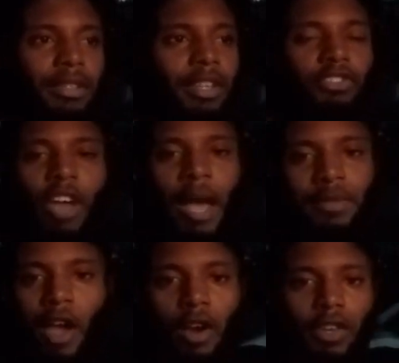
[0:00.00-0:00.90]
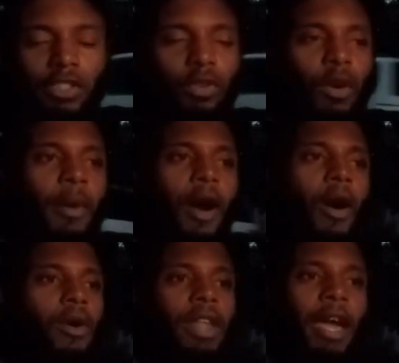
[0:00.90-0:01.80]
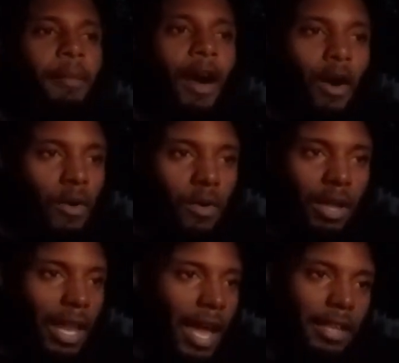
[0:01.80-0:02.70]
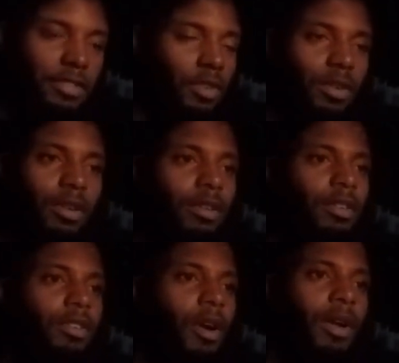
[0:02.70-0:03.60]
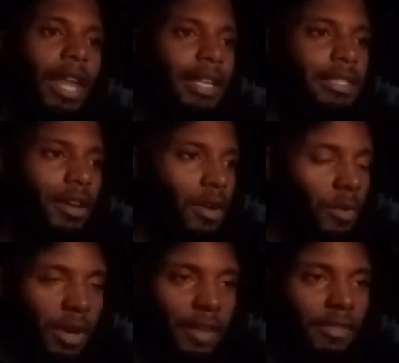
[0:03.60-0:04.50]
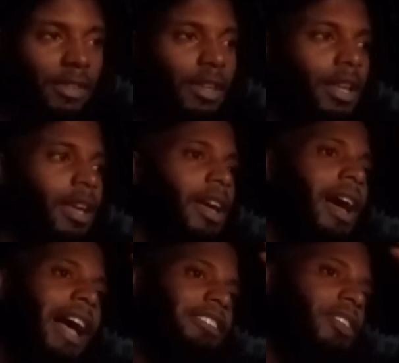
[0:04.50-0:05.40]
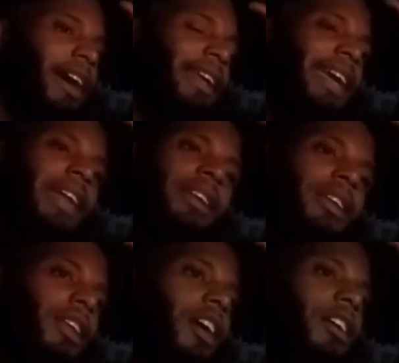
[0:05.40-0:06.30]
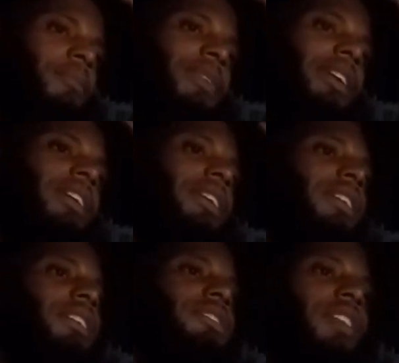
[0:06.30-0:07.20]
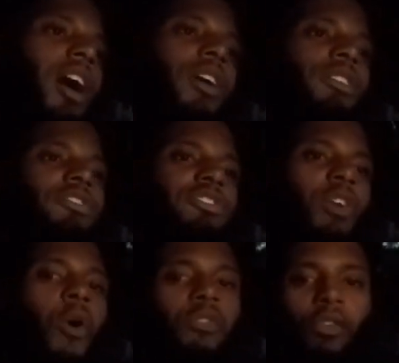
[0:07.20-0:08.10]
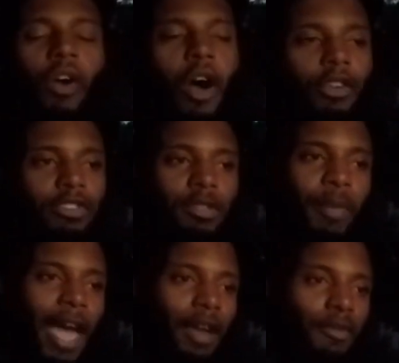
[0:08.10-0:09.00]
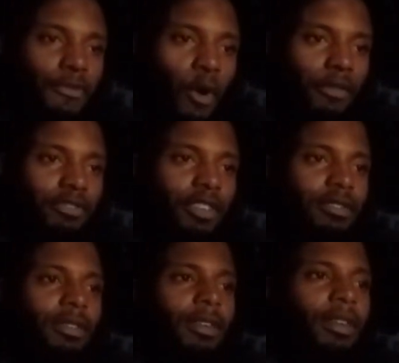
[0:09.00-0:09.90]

the jobs I already do on my own, like my own clients or, you know, clientele or whatever. I still gotta cater to them. So just overall, just back and forth, just